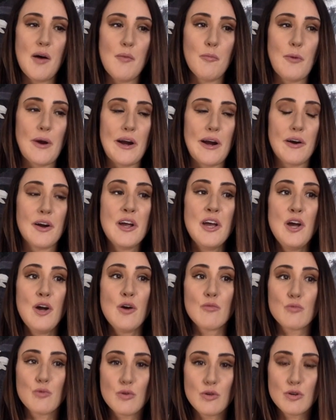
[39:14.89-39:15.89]
where
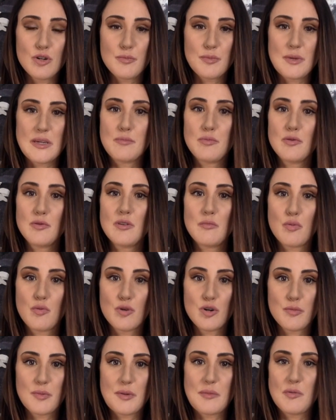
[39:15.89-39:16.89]
rural people and
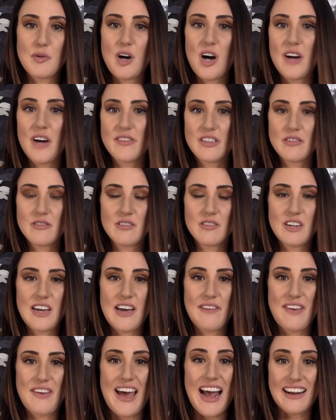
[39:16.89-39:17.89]
poor people often do not
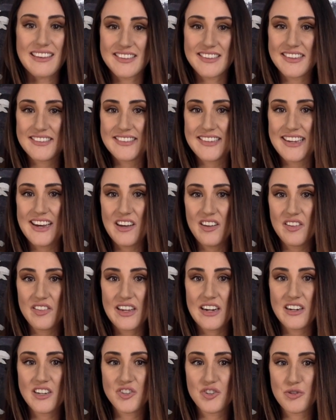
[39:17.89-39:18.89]
have access to
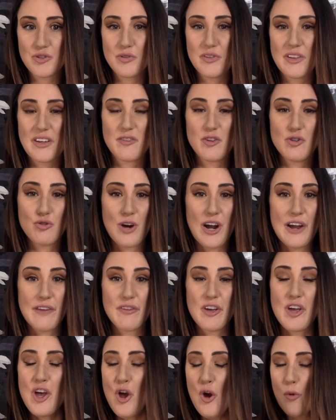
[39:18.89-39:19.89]
healthcare in general. They have to
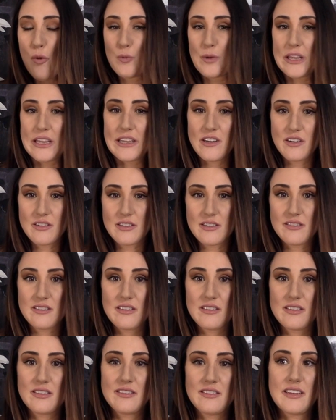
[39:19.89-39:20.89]
drive really long
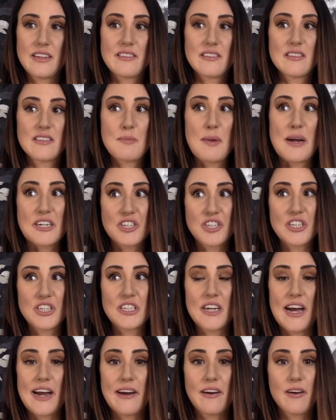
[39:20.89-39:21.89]
distances. That's
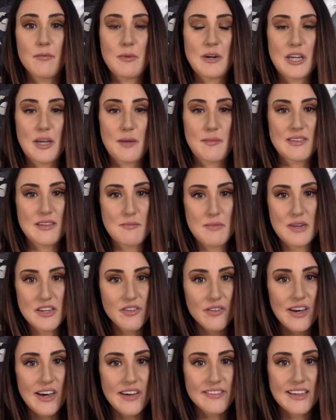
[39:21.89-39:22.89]
especially dire when it comes to
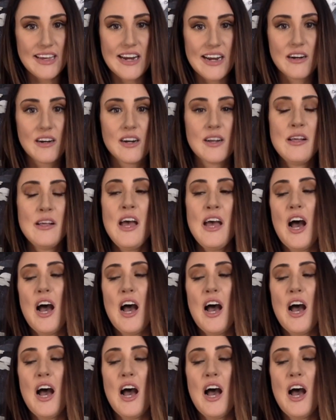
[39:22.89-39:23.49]
mental health care.